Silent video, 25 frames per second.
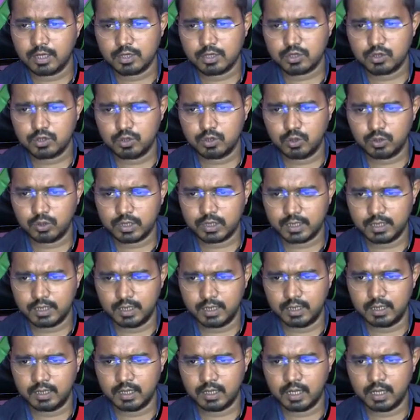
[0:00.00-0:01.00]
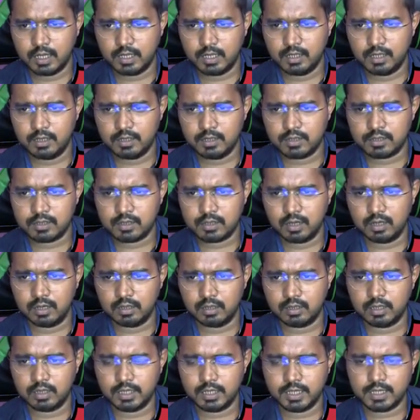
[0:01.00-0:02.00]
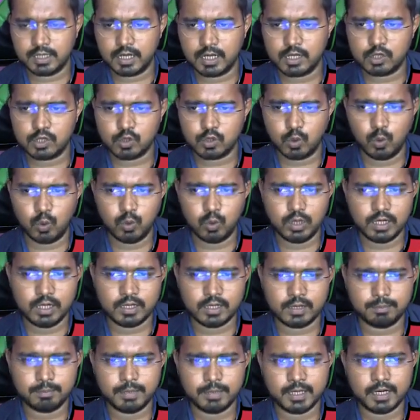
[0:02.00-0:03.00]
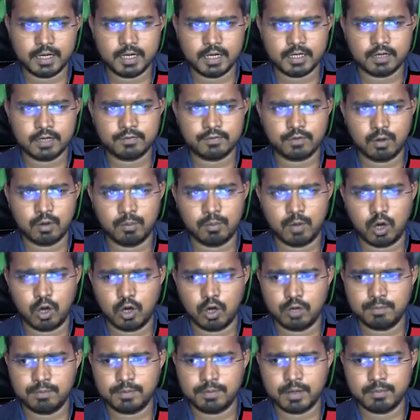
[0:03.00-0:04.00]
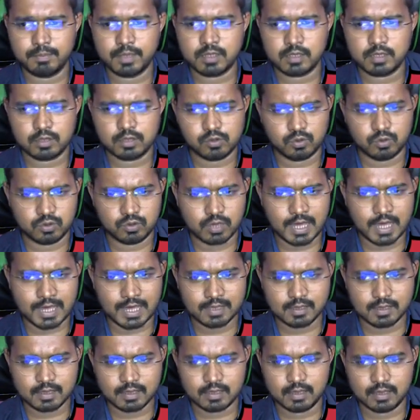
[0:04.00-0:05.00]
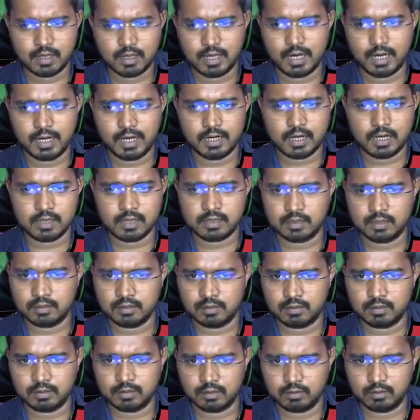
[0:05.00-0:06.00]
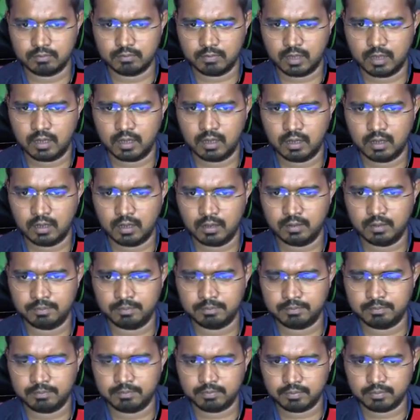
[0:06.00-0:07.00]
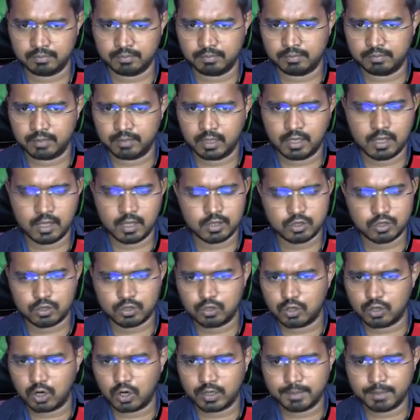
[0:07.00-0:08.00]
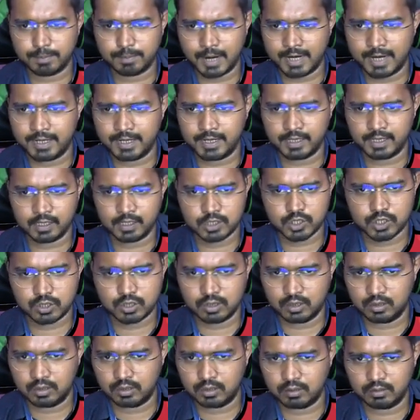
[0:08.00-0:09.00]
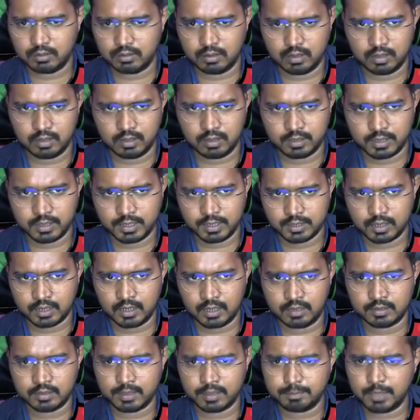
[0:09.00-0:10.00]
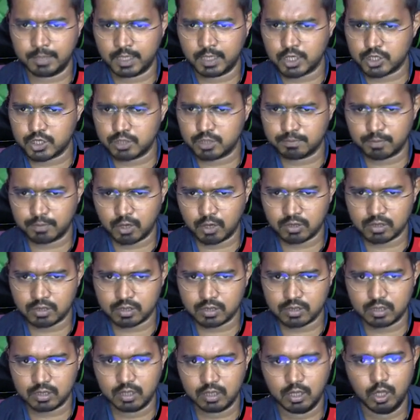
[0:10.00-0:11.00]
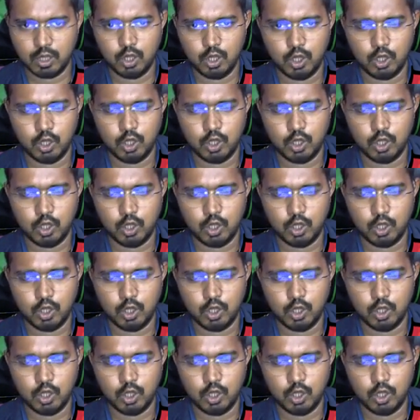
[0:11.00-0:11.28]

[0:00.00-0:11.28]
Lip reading: Things to note here is the data is only replicated from on premises to SaaS. It doesn't, it's not a bidirectional data replication process.